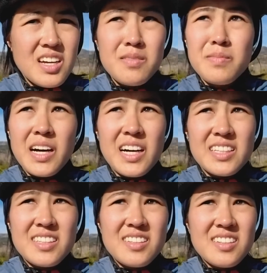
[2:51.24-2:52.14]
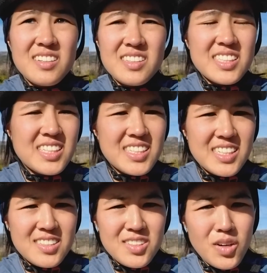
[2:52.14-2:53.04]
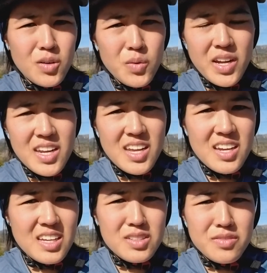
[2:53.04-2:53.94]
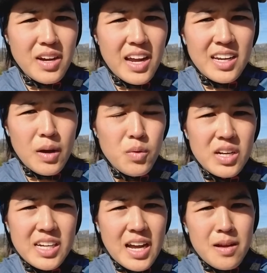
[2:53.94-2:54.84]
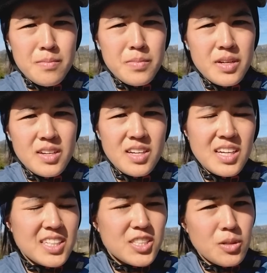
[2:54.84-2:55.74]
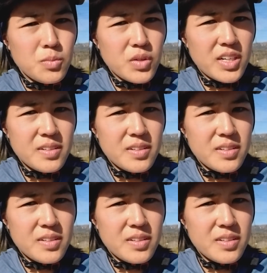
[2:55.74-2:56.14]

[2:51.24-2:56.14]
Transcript: but since it's not raining, it's fine. I will camp somewhere.